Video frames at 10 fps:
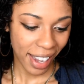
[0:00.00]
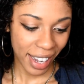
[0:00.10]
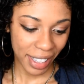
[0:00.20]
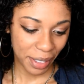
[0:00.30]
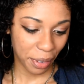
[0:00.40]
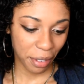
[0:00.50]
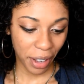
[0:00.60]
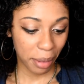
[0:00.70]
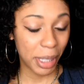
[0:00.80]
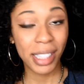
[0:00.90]
It's full of
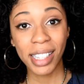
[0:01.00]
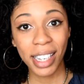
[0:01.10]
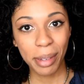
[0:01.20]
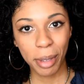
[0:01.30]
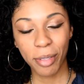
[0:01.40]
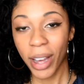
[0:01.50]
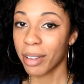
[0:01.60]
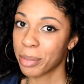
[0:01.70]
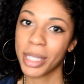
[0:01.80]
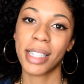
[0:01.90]
vitamin C, B5,
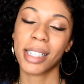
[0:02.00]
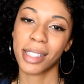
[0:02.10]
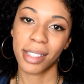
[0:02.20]
B6,